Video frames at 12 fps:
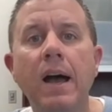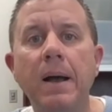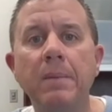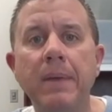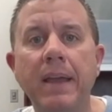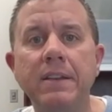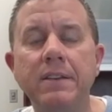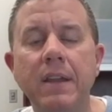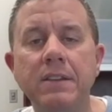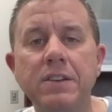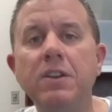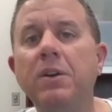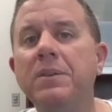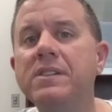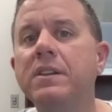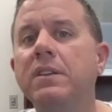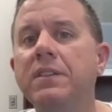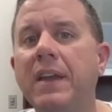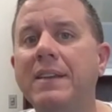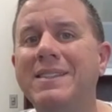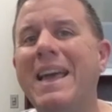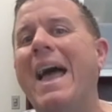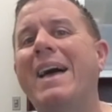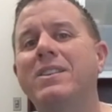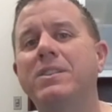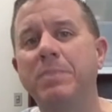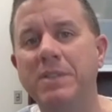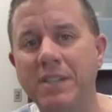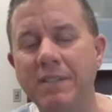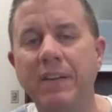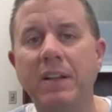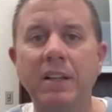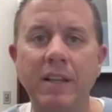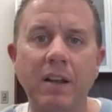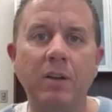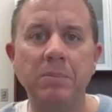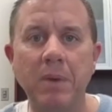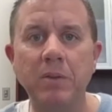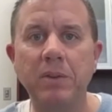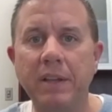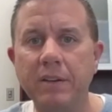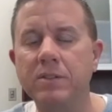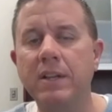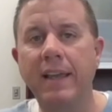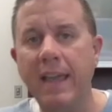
And you don't necessarily think to ask specifically on both lenders,